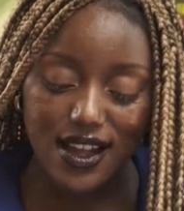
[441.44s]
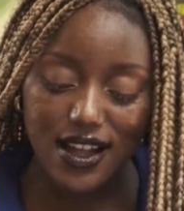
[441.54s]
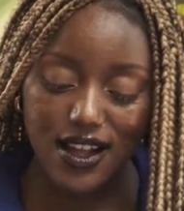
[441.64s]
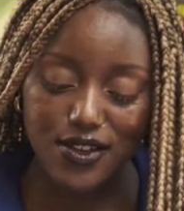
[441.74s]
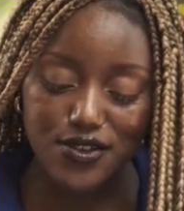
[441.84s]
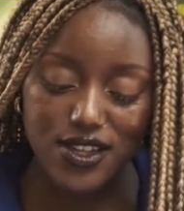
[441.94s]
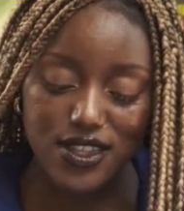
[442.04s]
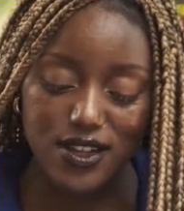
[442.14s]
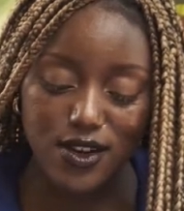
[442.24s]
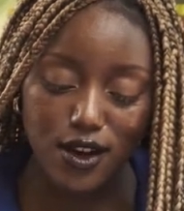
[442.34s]
I'll read
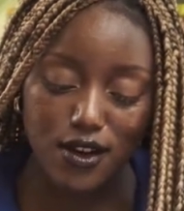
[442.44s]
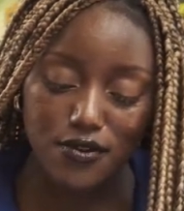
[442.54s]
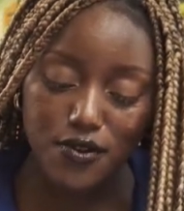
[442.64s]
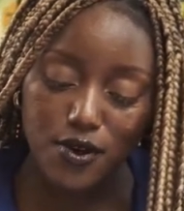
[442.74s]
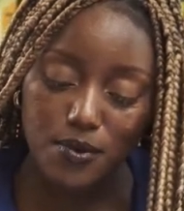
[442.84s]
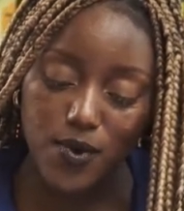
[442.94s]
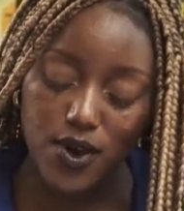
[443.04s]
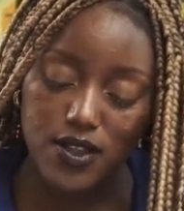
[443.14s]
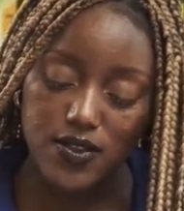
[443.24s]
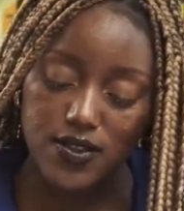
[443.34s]
the long form
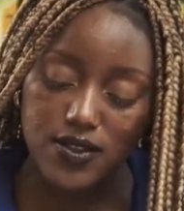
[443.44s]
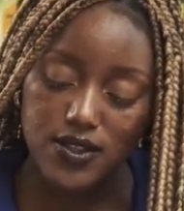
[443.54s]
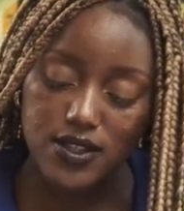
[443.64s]
ones